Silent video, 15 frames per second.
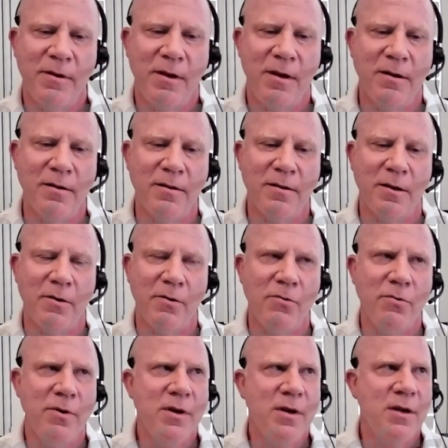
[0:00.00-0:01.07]
And so
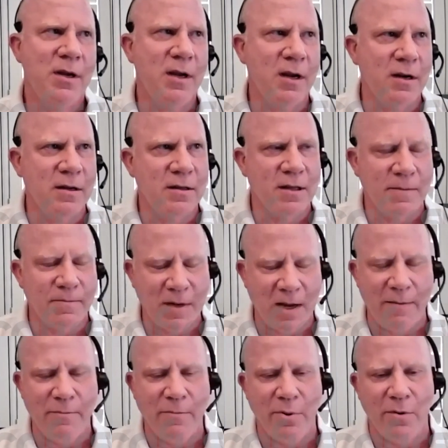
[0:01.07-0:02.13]
in
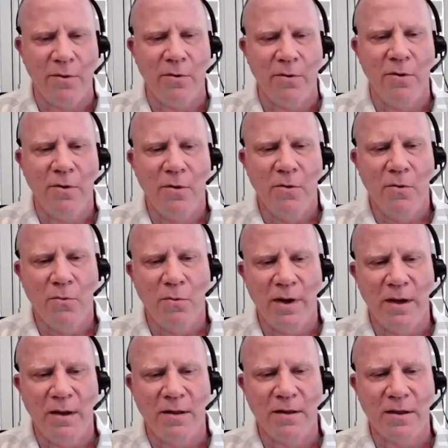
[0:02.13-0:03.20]
September,
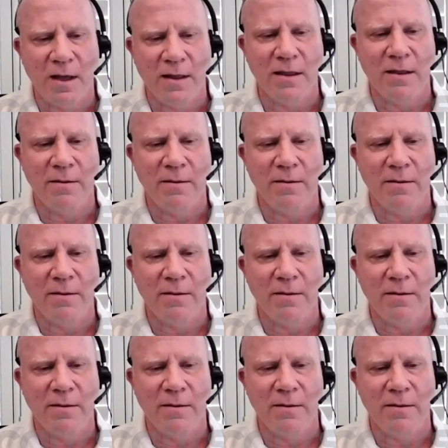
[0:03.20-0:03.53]
we set the